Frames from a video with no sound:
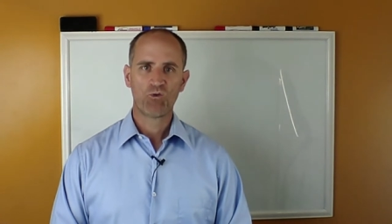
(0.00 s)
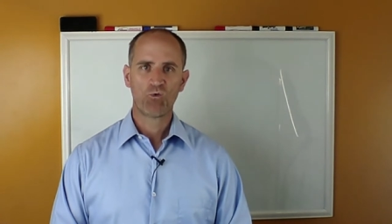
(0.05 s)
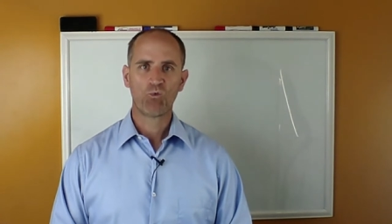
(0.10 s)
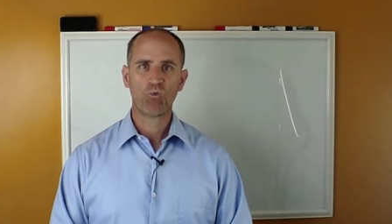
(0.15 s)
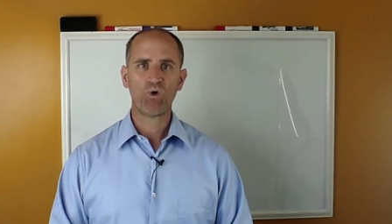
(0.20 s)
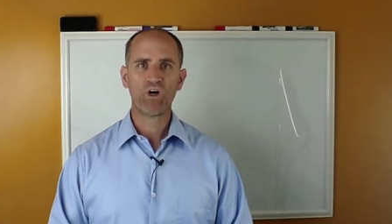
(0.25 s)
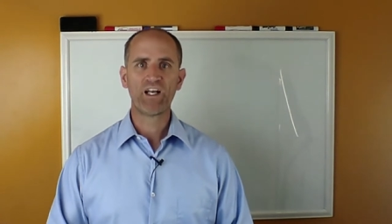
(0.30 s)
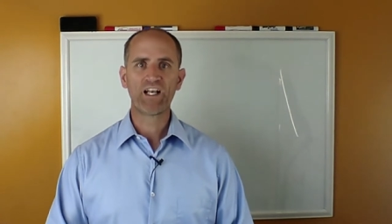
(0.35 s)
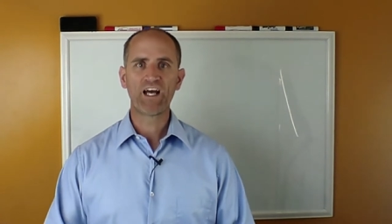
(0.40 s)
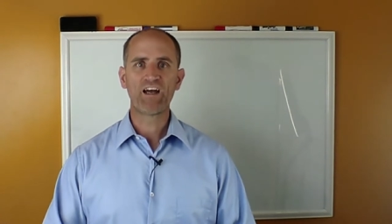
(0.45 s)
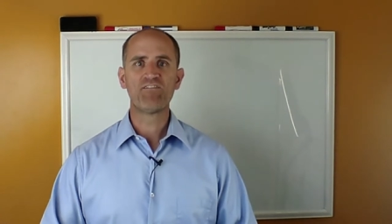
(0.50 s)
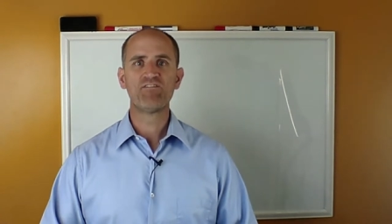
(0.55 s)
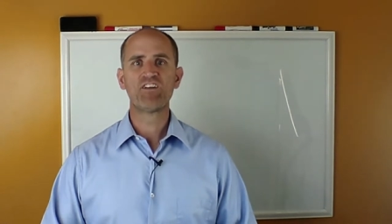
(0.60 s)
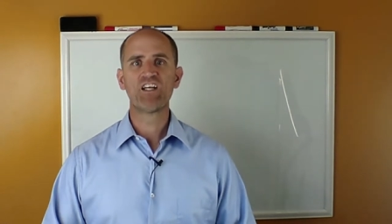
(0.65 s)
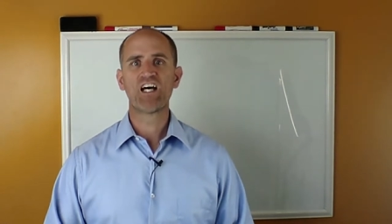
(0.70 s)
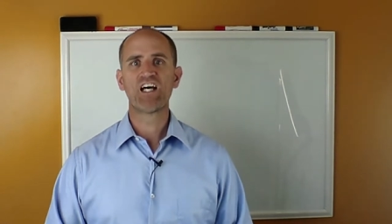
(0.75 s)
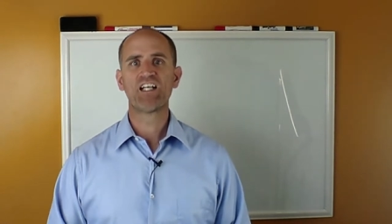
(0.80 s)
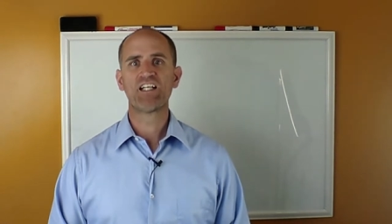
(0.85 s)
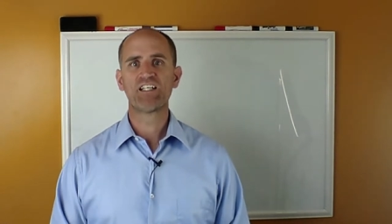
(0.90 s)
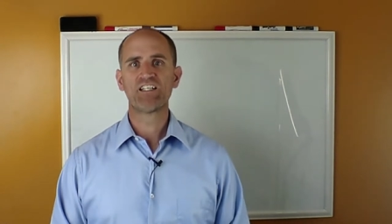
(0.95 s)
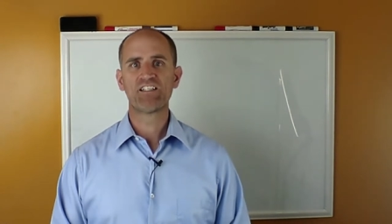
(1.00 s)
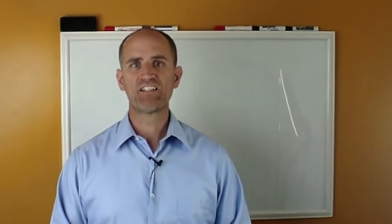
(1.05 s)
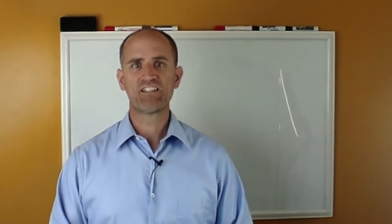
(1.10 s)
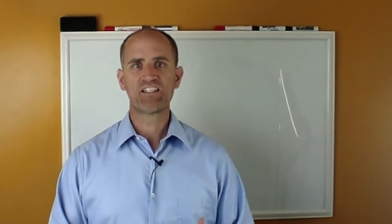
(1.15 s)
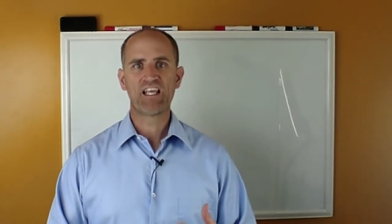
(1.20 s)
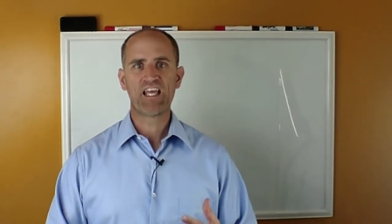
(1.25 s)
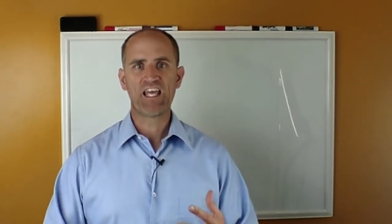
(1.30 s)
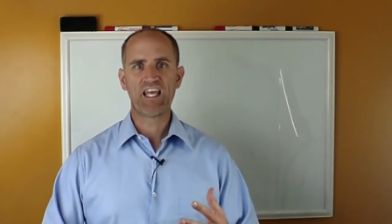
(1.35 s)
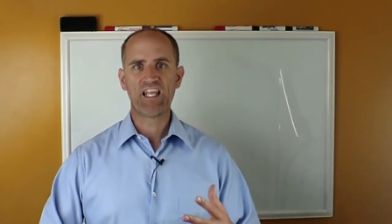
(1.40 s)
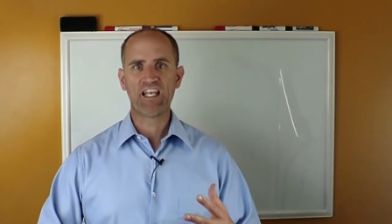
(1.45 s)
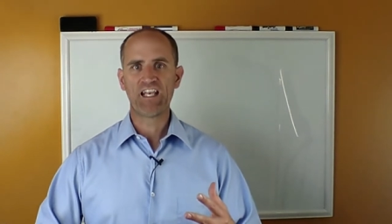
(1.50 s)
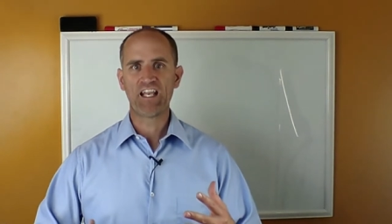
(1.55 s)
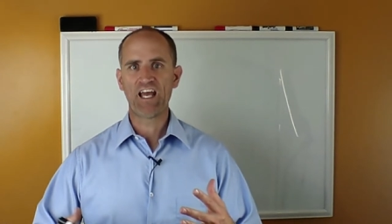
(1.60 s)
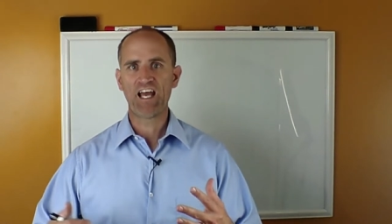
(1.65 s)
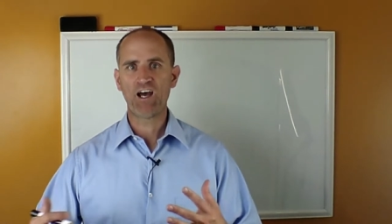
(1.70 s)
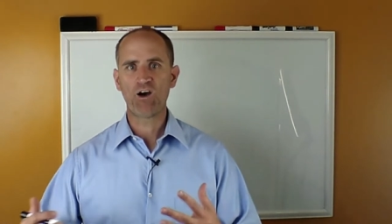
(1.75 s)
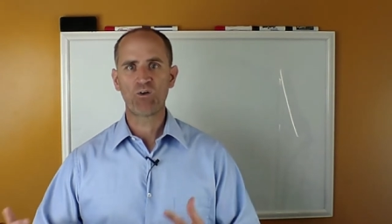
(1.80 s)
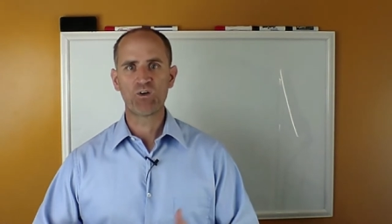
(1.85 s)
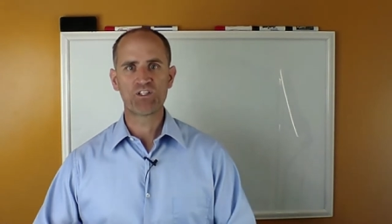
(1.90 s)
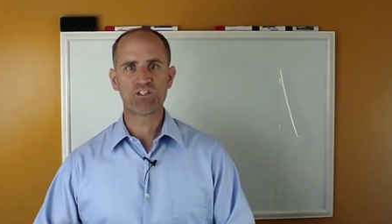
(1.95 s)
what I've done and
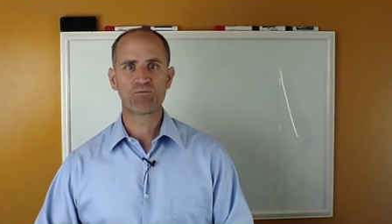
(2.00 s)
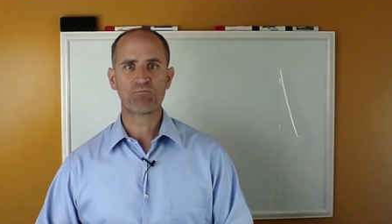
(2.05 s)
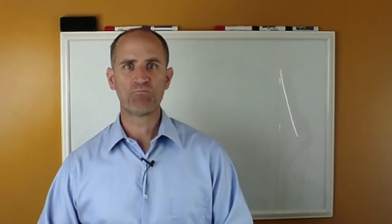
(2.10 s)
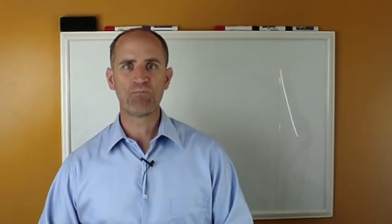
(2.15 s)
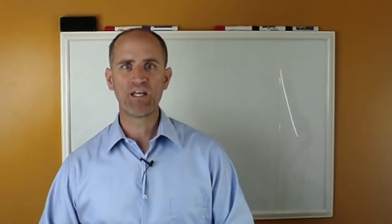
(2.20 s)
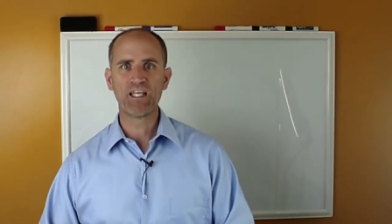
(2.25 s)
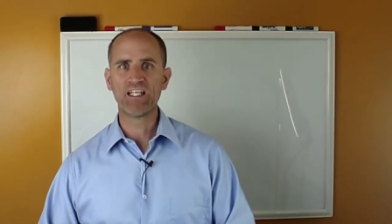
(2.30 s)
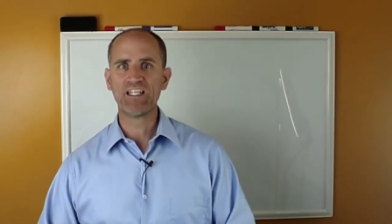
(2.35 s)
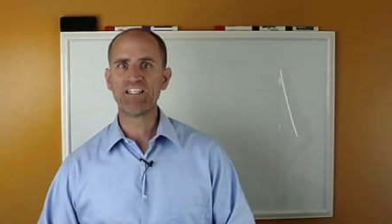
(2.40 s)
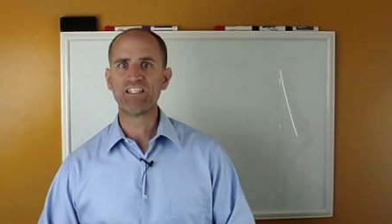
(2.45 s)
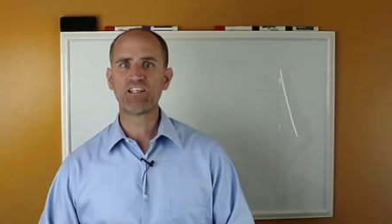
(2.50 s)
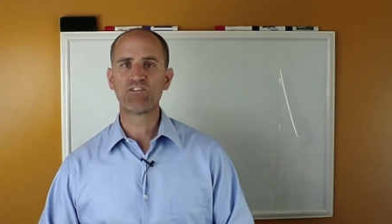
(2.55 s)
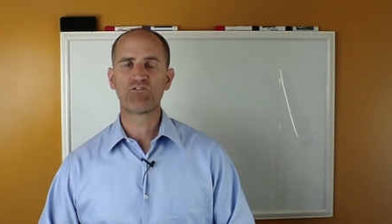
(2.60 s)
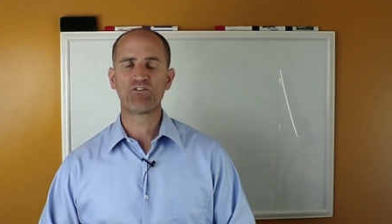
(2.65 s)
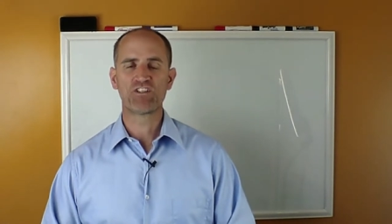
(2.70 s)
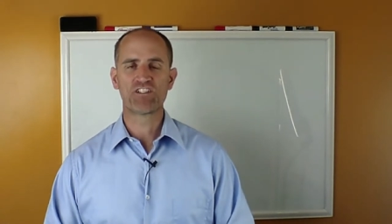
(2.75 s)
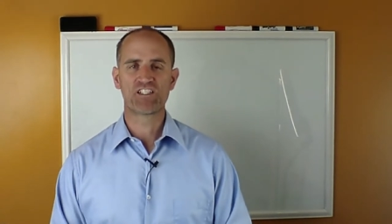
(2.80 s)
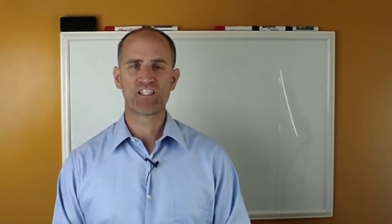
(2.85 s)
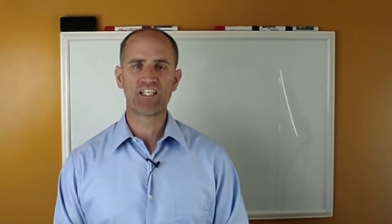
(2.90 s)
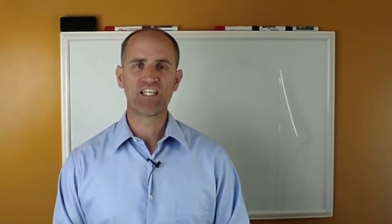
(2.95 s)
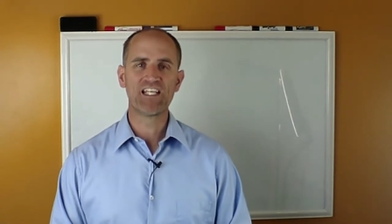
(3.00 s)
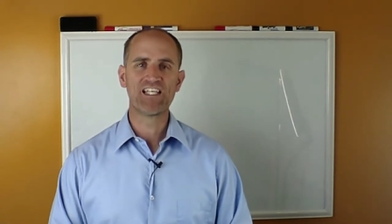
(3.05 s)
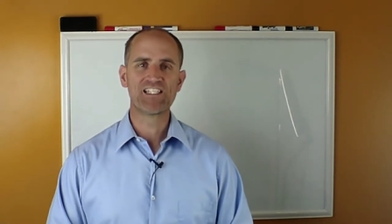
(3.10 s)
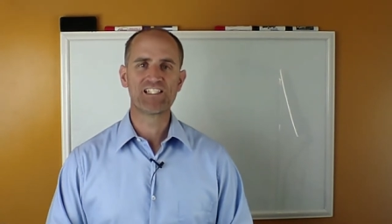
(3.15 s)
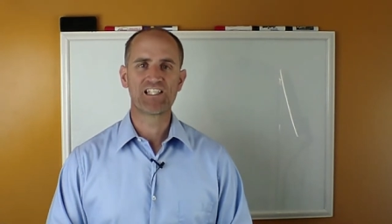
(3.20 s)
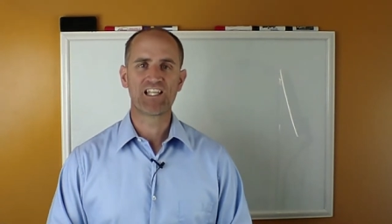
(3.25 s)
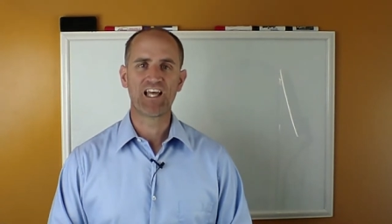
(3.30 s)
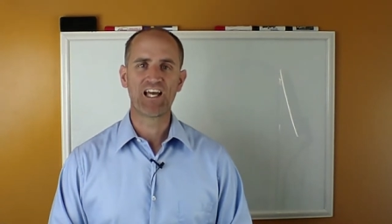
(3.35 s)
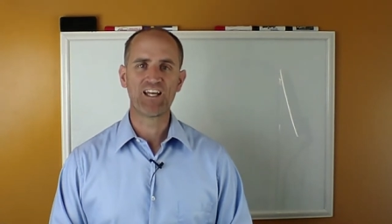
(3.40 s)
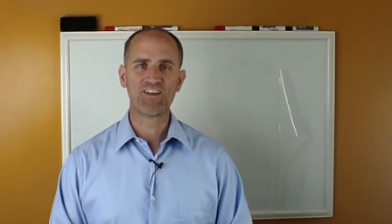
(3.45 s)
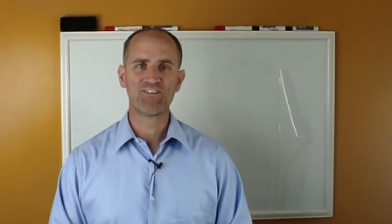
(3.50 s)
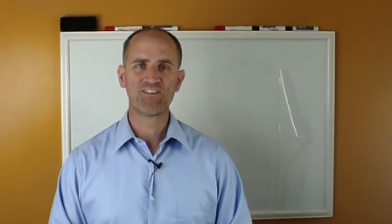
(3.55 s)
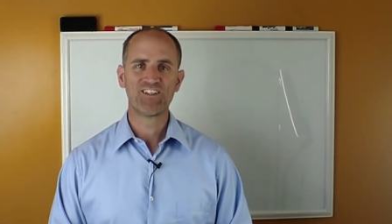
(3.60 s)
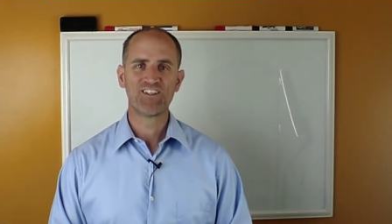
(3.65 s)
how it's made a difference in his life.